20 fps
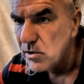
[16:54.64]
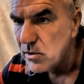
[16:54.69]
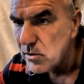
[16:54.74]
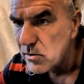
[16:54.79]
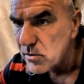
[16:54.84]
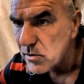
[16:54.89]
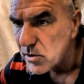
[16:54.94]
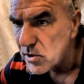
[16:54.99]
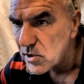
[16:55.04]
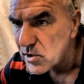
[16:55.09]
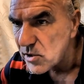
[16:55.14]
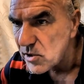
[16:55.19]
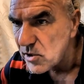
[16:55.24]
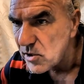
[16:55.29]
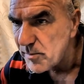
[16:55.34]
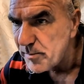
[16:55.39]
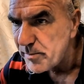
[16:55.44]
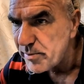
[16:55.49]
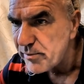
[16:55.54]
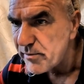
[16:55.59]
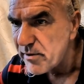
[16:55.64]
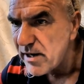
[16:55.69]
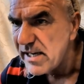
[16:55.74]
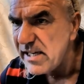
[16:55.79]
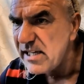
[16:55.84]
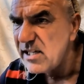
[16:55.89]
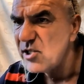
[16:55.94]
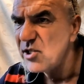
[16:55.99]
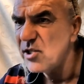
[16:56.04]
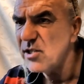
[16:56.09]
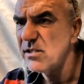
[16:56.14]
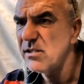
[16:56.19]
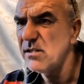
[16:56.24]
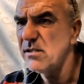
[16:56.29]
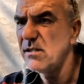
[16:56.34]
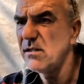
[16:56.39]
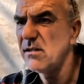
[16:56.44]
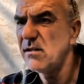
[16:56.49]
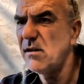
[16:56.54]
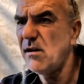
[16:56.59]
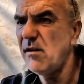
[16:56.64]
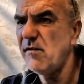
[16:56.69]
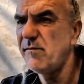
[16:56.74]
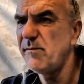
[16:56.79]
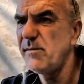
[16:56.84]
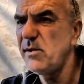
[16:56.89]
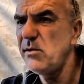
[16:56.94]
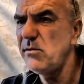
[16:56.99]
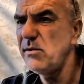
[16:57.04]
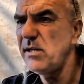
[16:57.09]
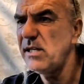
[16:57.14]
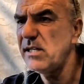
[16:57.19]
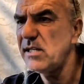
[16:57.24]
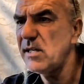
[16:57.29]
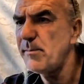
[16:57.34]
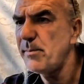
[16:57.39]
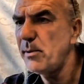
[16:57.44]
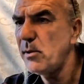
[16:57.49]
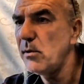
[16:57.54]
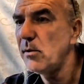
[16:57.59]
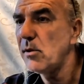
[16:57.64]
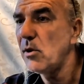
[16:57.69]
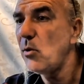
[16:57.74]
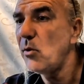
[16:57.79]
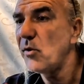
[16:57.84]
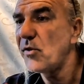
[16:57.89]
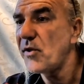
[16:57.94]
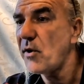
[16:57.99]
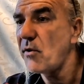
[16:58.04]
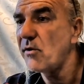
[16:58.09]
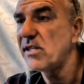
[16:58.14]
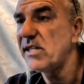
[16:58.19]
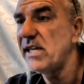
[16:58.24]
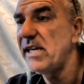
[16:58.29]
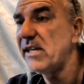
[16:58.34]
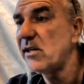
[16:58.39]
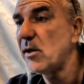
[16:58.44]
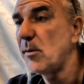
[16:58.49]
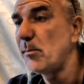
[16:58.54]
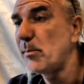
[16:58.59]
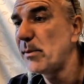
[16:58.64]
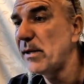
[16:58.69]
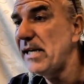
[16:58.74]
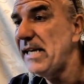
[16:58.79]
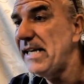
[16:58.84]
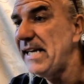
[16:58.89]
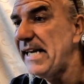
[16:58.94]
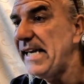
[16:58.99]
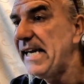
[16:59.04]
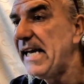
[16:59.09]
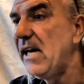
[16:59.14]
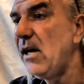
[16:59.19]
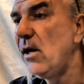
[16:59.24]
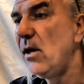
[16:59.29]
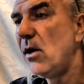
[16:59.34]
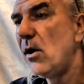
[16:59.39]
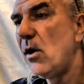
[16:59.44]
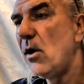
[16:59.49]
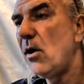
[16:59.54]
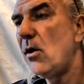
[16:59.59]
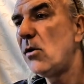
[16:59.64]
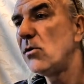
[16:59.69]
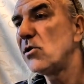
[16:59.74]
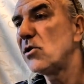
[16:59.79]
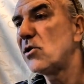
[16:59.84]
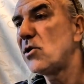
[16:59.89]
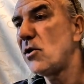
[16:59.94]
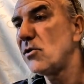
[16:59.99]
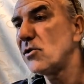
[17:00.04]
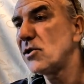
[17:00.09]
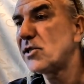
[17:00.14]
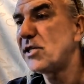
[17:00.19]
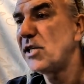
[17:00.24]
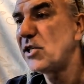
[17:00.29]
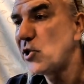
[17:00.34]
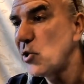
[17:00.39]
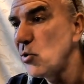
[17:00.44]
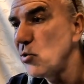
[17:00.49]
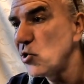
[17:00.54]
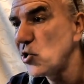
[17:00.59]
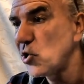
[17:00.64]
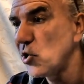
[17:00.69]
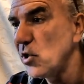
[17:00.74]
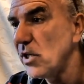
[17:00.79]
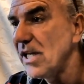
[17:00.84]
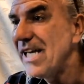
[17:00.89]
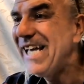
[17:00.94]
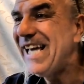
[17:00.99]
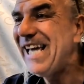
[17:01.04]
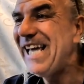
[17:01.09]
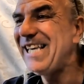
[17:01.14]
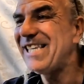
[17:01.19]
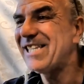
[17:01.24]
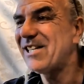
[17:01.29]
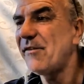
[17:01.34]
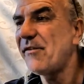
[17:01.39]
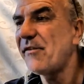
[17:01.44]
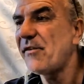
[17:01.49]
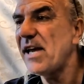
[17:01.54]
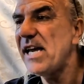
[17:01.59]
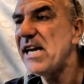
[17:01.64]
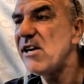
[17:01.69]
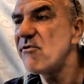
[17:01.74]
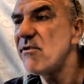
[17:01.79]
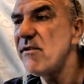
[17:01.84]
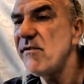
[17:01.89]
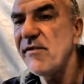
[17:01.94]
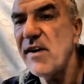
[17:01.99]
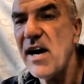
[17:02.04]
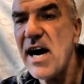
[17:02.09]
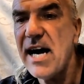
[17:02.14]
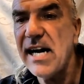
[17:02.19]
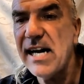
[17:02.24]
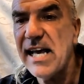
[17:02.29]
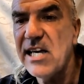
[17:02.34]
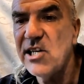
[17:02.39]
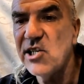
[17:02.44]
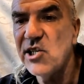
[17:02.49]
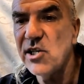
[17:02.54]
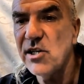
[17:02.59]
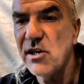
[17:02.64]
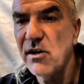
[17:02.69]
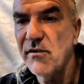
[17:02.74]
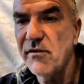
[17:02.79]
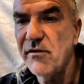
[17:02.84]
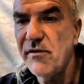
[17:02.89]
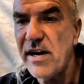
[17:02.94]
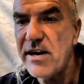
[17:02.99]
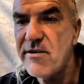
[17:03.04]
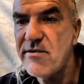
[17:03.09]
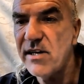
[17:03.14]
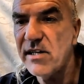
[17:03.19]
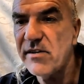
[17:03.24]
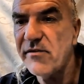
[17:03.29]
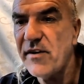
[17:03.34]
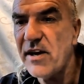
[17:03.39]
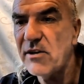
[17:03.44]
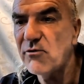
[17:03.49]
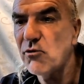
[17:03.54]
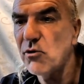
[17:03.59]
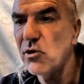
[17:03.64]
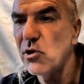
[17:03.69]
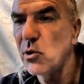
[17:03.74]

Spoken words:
usurpation of municipal authority completely unconstitutional, it's a flagrant violation of various federal